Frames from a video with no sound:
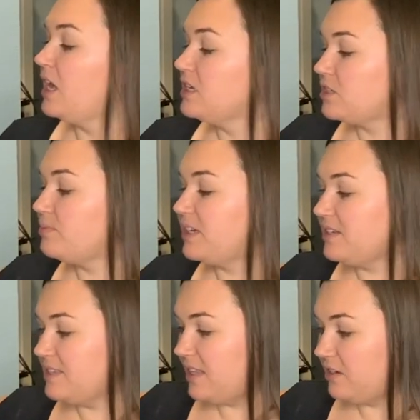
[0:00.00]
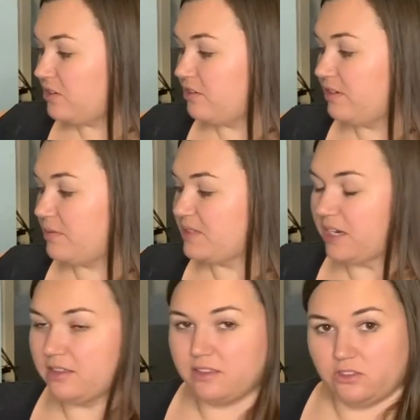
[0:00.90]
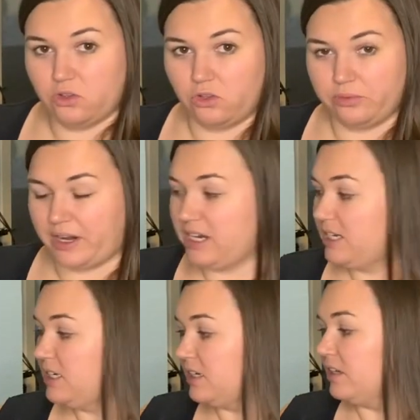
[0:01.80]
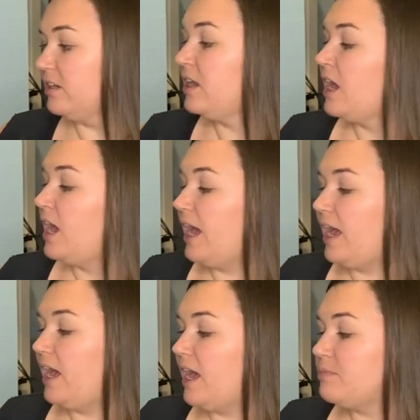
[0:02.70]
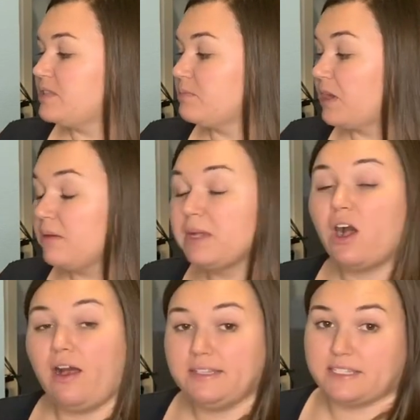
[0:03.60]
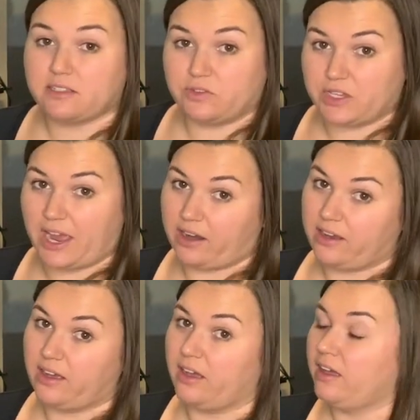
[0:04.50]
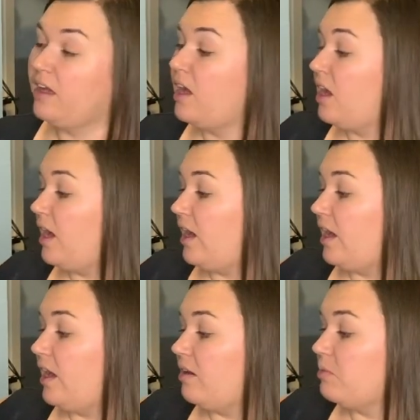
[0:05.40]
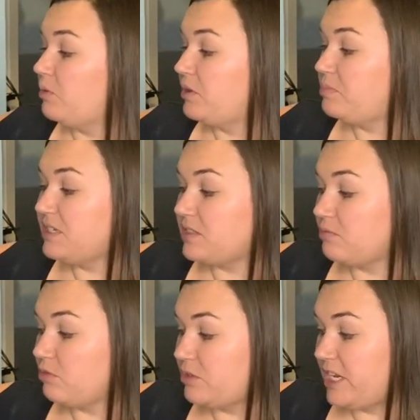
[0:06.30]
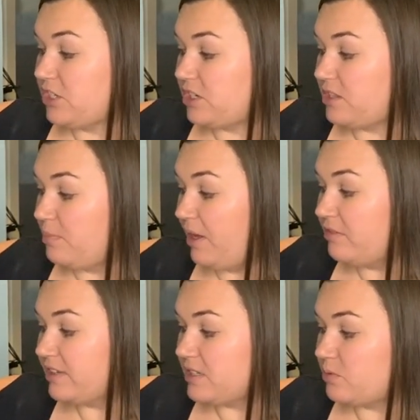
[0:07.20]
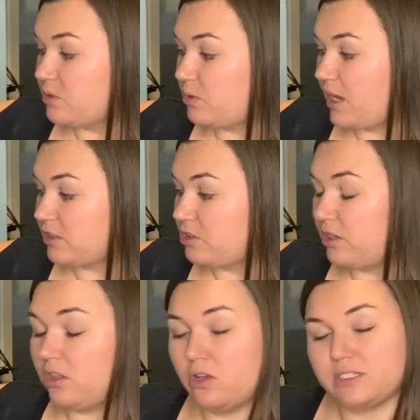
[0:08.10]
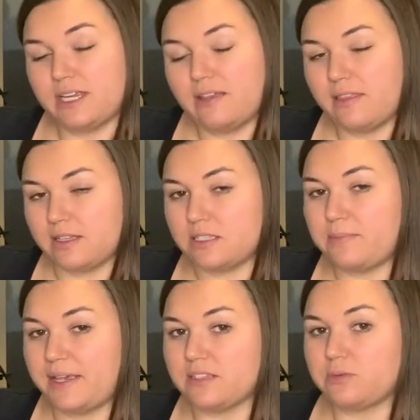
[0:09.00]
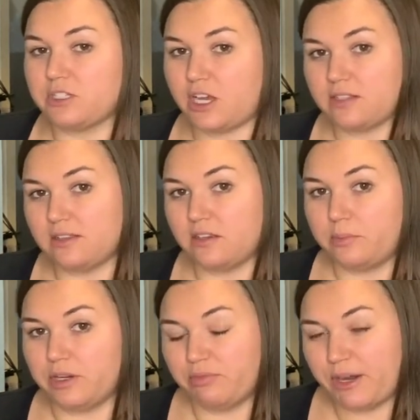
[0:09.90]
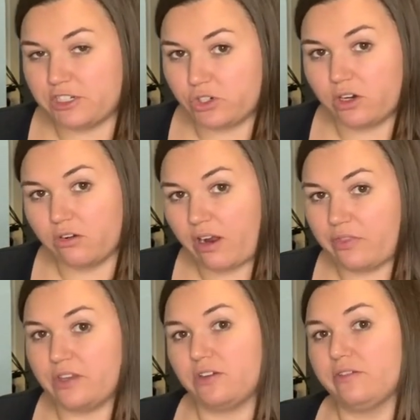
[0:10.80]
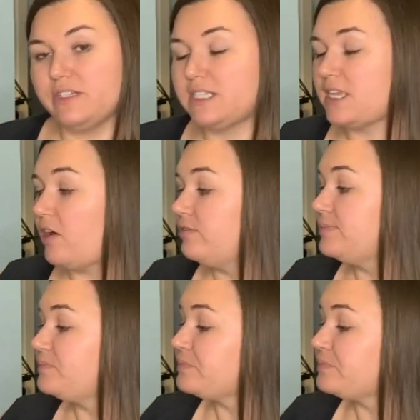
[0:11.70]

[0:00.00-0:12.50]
So because that nerve comes out of this hole right in here, some common causes of sciatica would be some rotation of the pelvis, which will actually close down that space, which adds a little bit of pressure around the nerve itself.